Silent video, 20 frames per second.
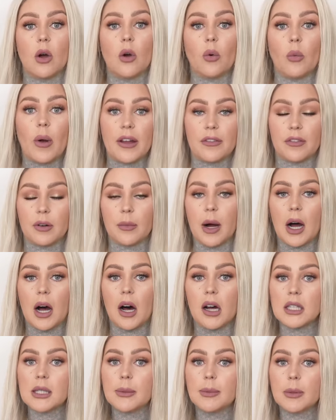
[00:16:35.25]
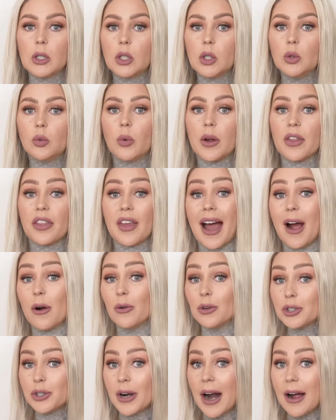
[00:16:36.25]
away from a hospital
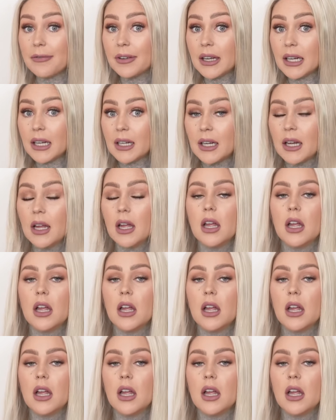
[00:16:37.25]
without traffic.